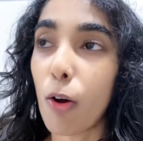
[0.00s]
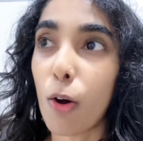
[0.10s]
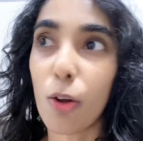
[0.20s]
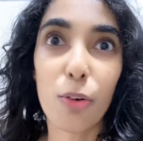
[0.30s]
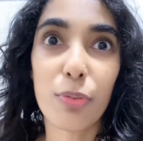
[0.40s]

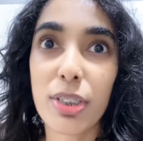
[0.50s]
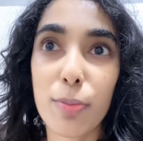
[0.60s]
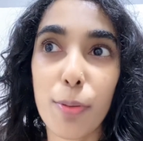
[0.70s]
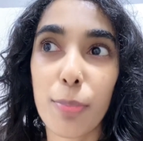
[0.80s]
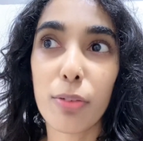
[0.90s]
All of
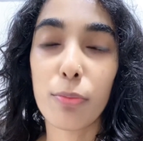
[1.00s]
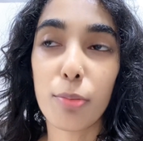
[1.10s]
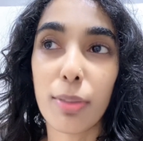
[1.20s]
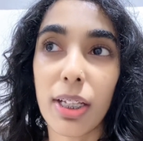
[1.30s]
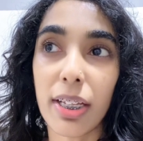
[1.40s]
these people will
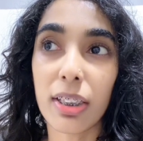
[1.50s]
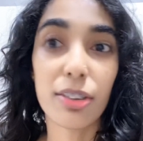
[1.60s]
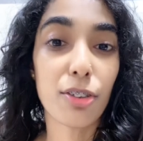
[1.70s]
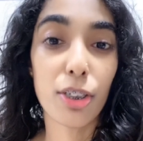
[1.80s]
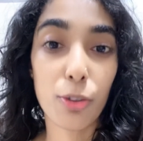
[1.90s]
be like
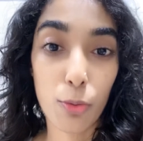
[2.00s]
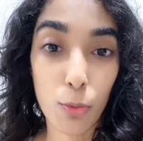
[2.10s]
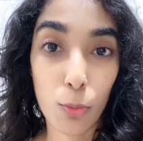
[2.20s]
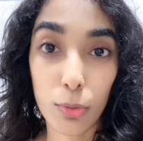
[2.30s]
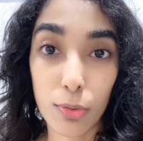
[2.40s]
literally
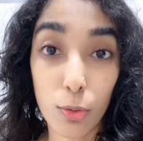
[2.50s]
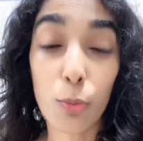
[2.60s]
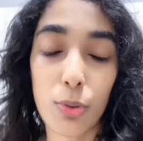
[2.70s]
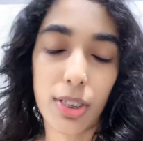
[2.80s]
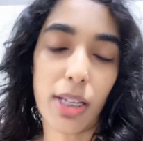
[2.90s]

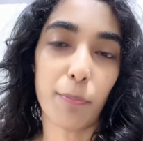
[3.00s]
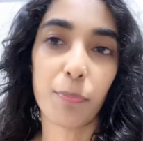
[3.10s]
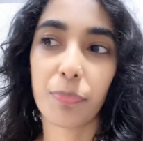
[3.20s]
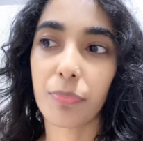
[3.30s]
knows them,